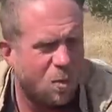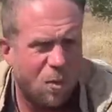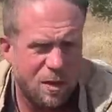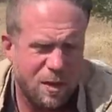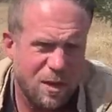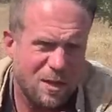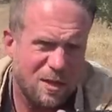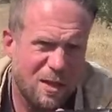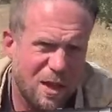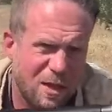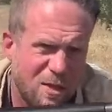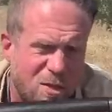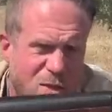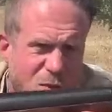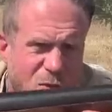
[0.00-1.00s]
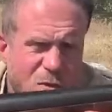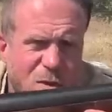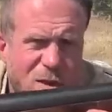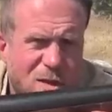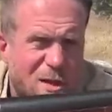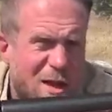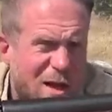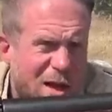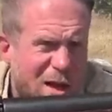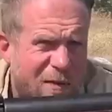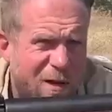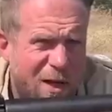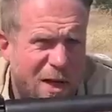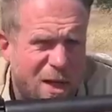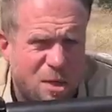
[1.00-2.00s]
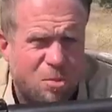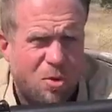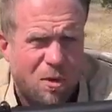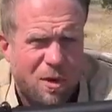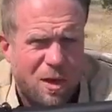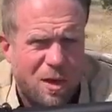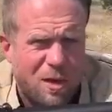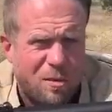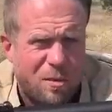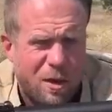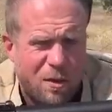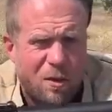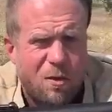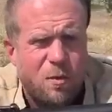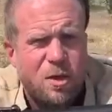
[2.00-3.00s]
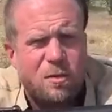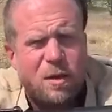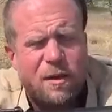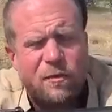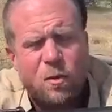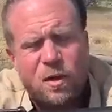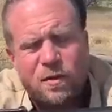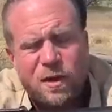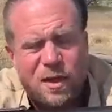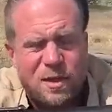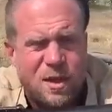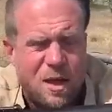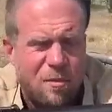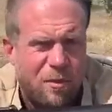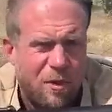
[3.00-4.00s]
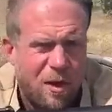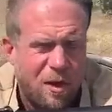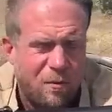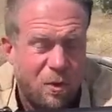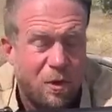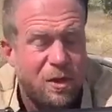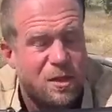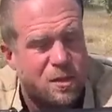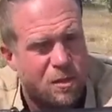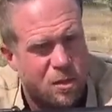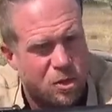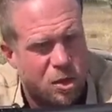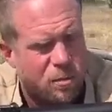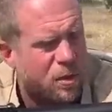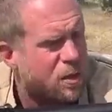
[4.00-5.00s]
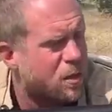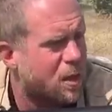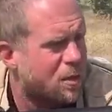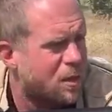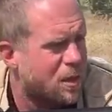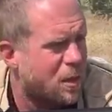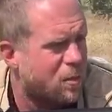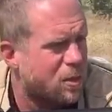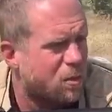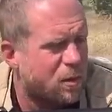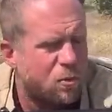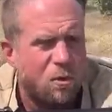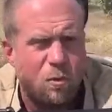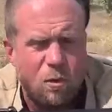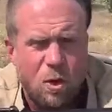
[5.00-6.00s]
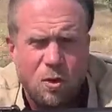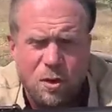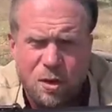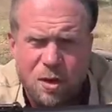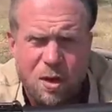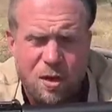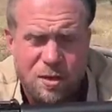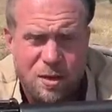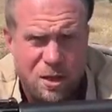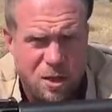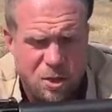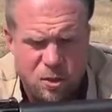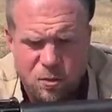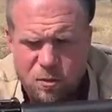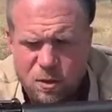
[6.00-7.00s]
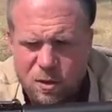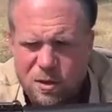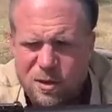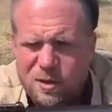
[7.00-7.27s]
What this does do is not have a gas port in the barrel, which everyone at that time thought, or at least in the Germans thought, that that was going to erode and cause issues.